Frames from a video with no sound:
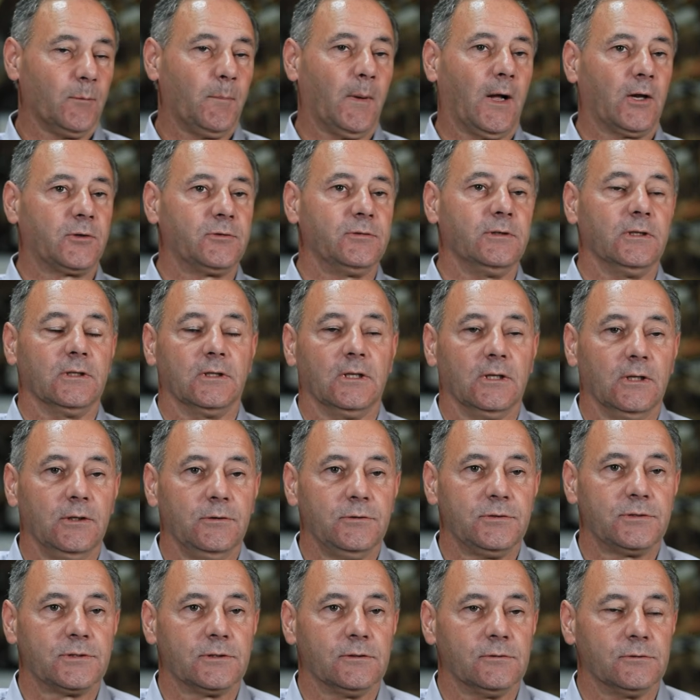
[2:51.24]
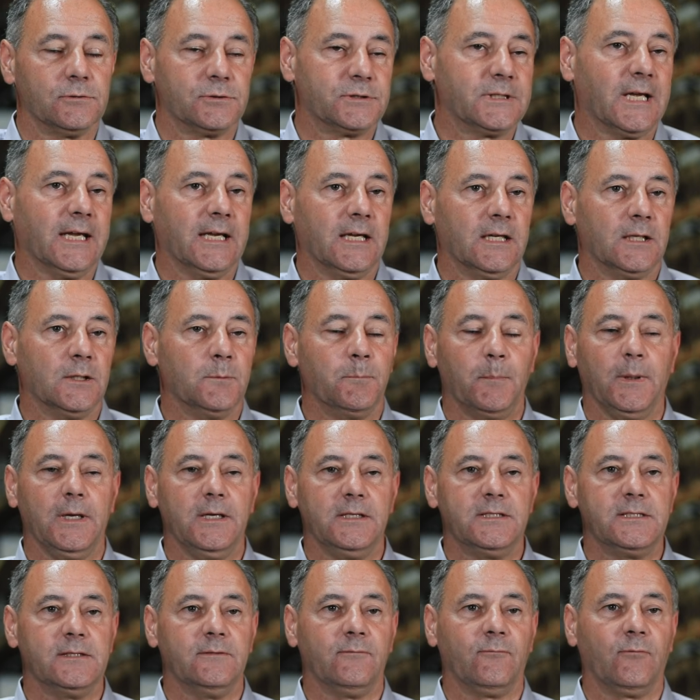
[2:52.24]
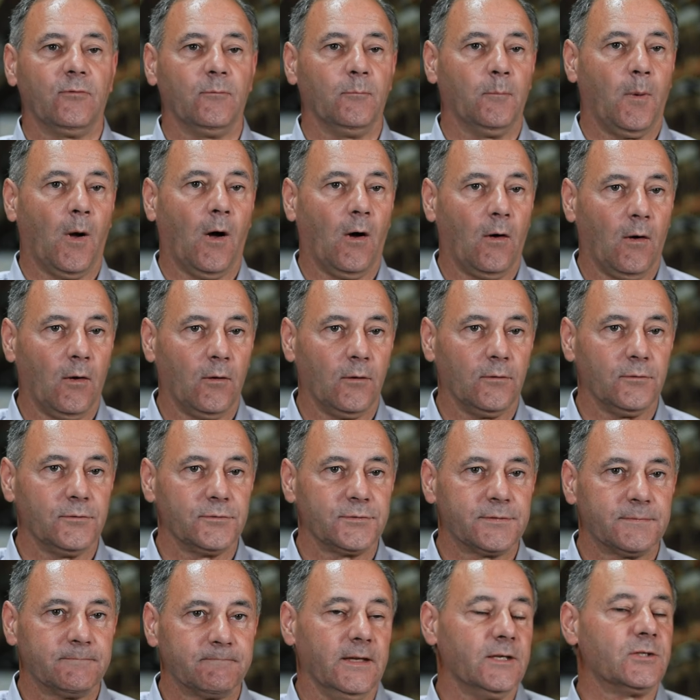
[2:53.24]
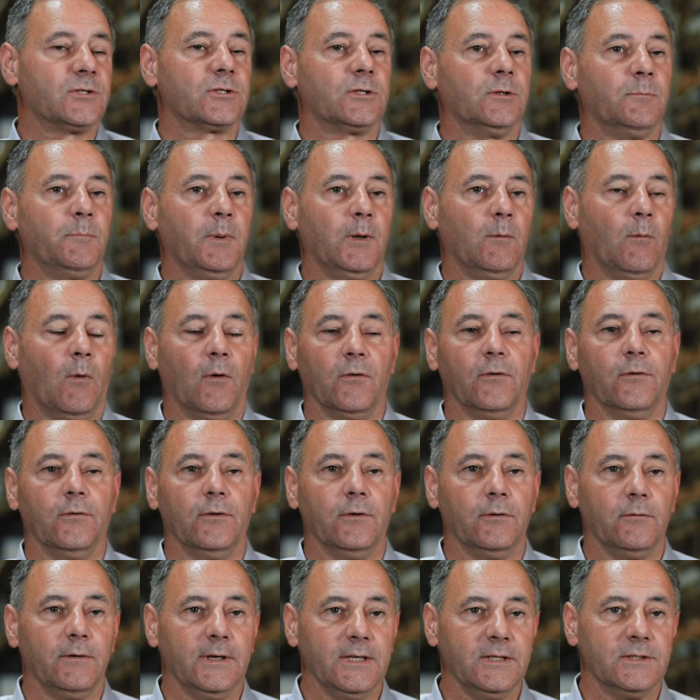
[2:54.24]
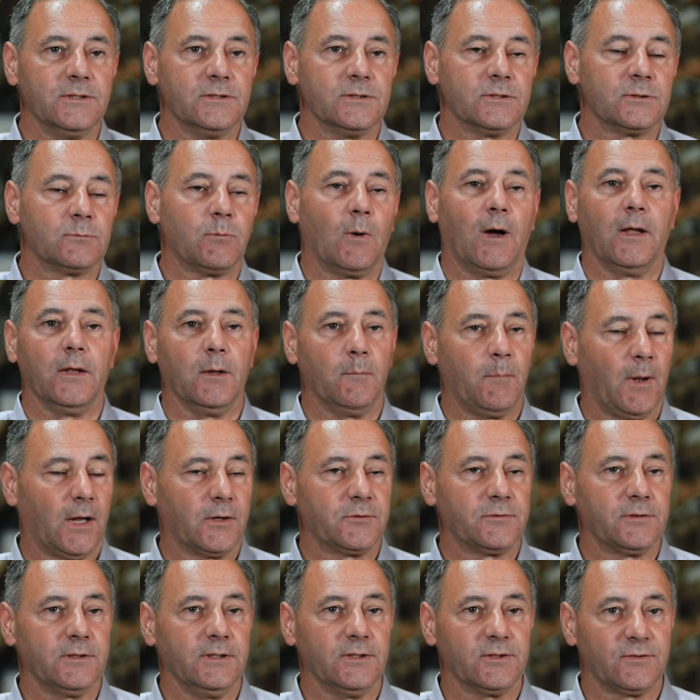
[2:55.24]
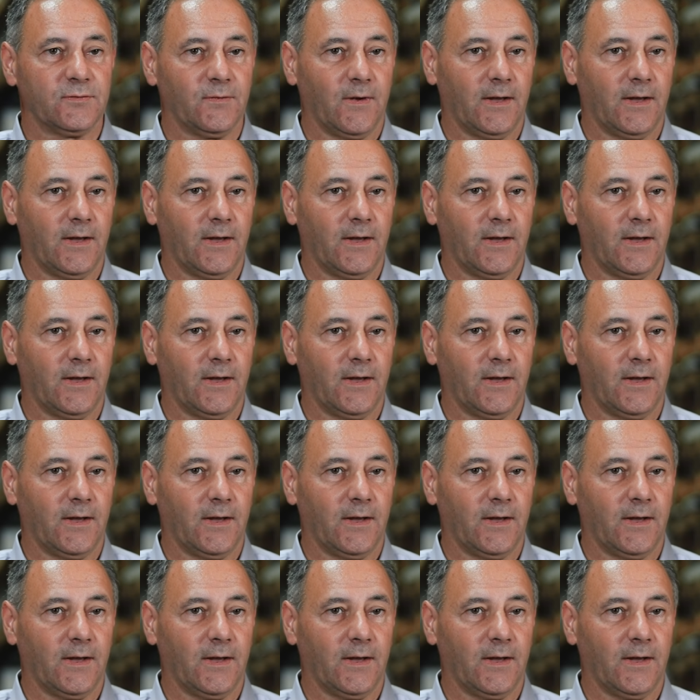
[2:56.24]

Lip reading: the battery is loose or taking a beating from potholes, this could be one of the reasons why the battery has